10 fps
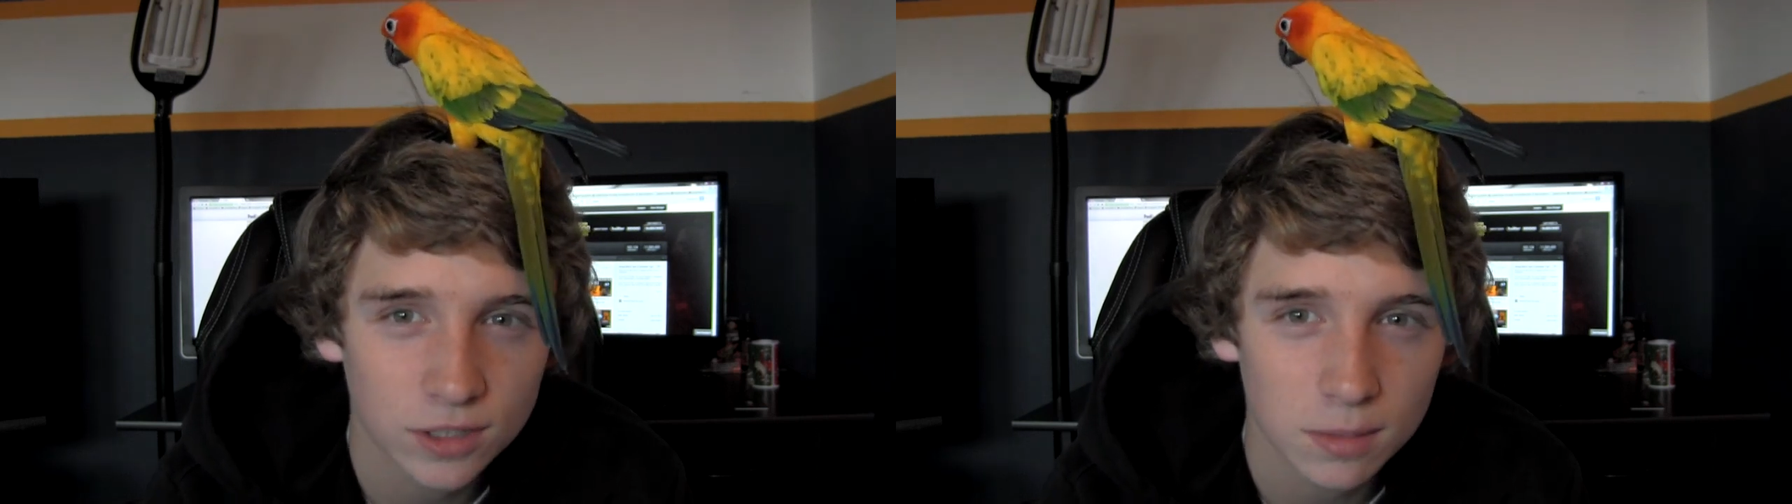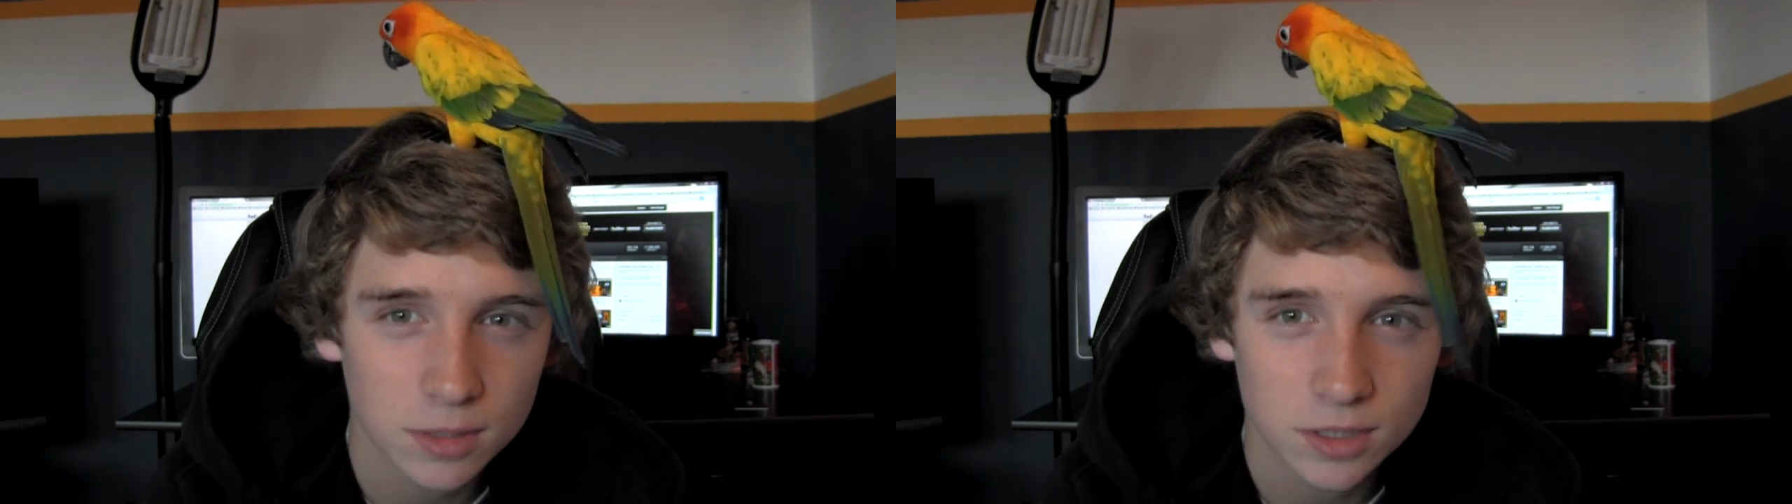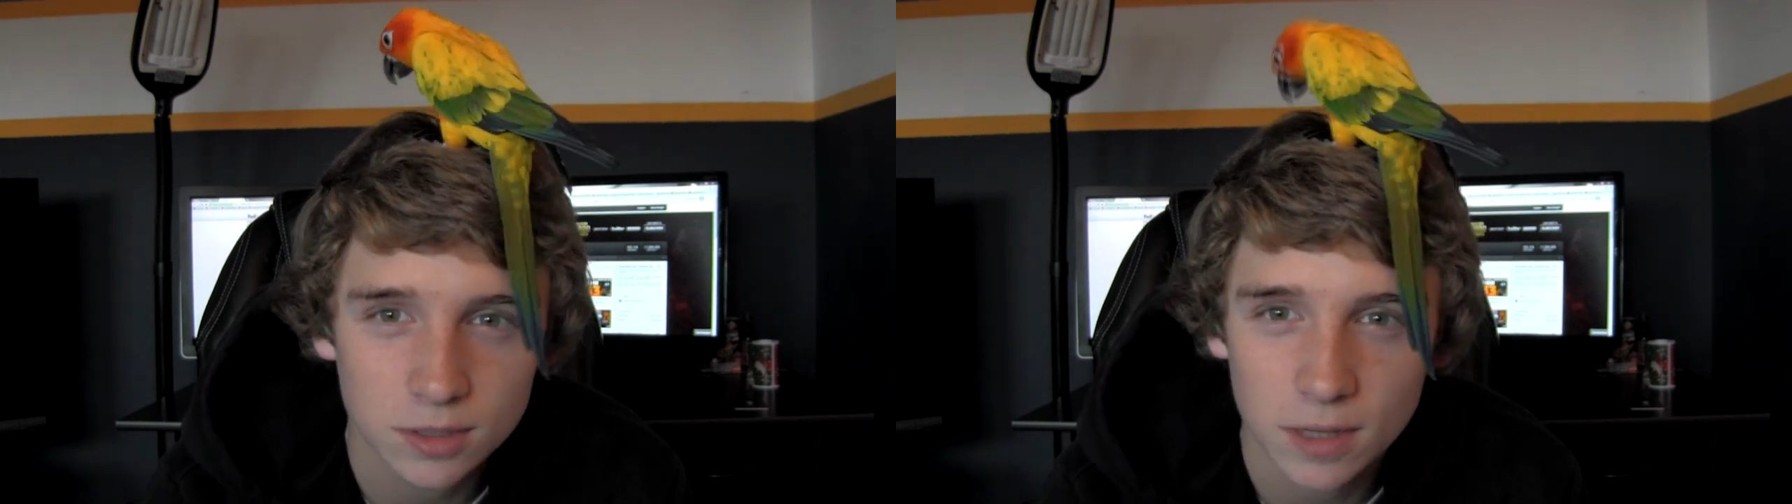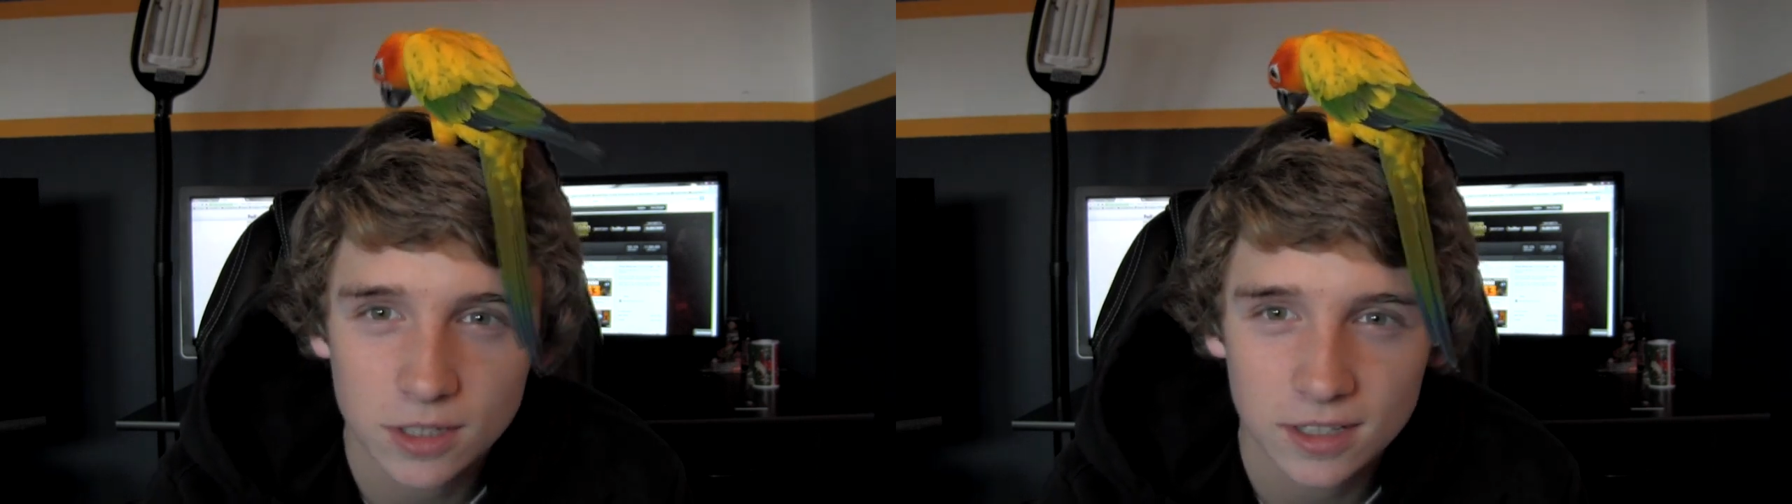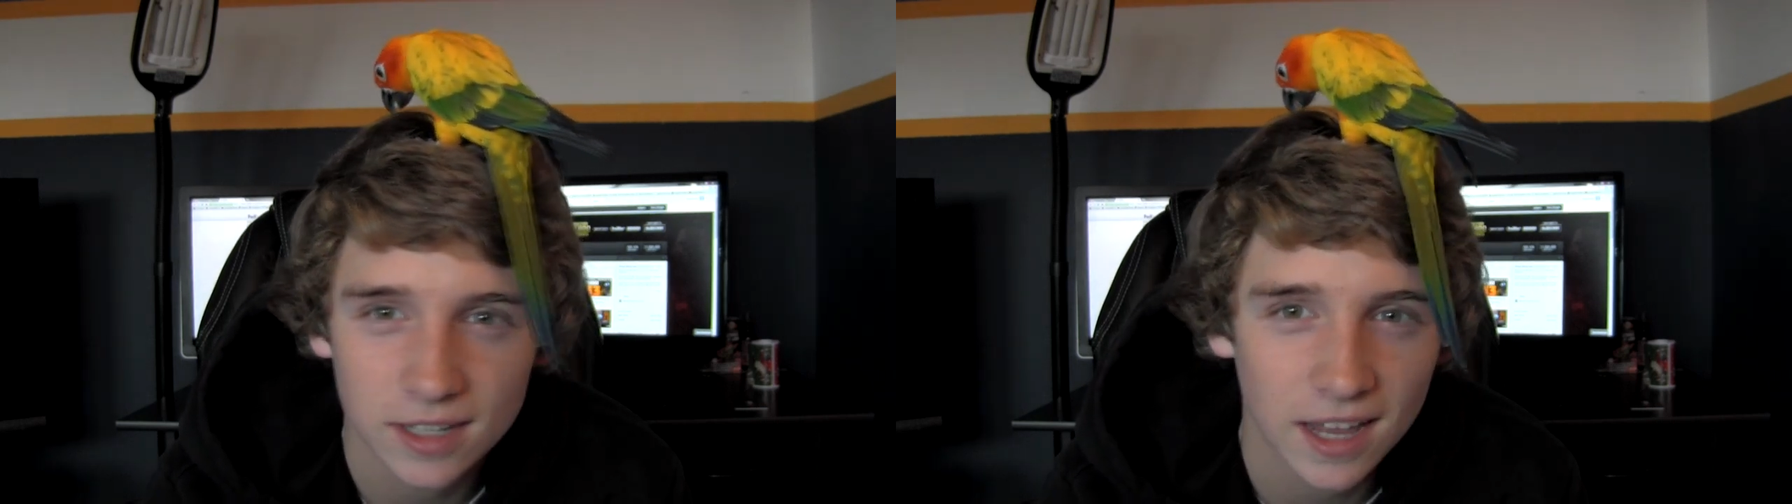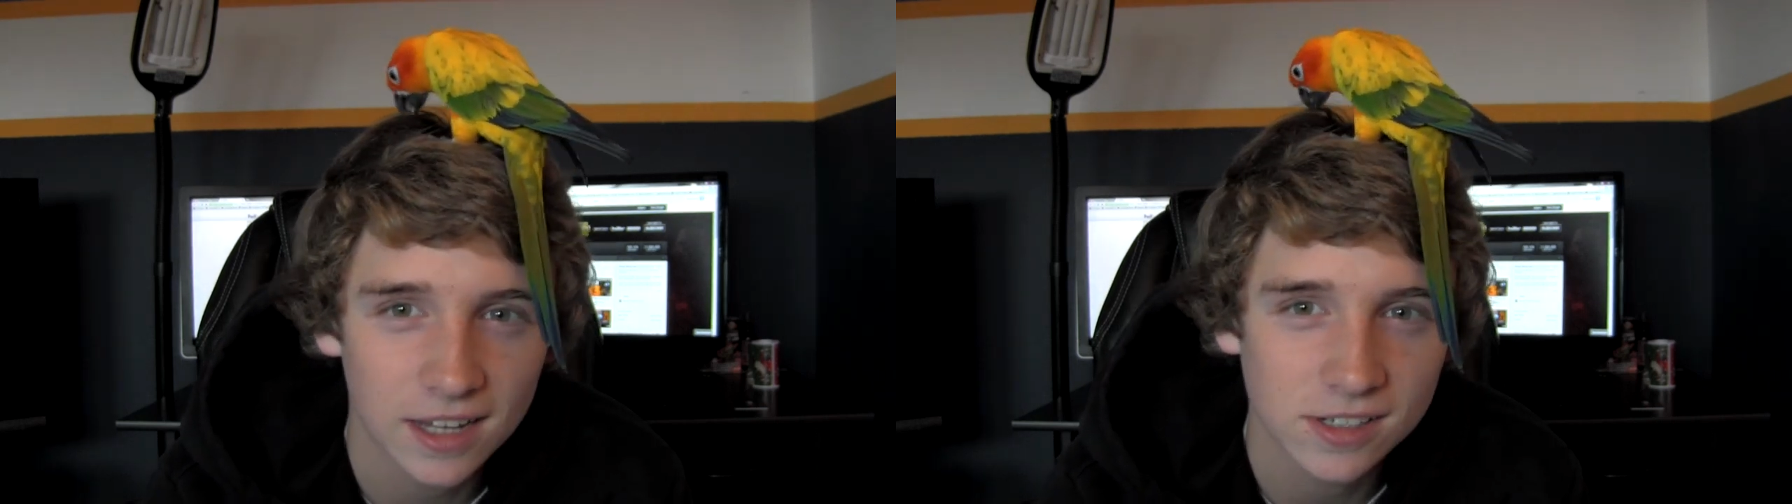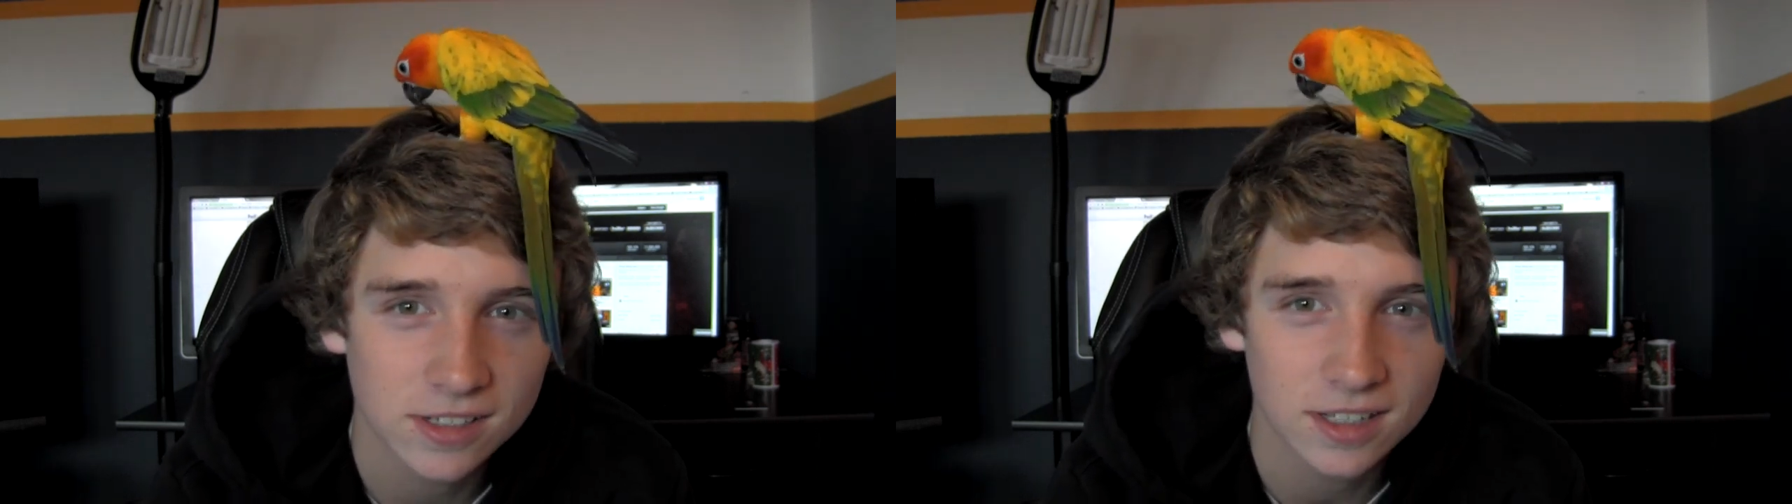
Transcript: some special occasions.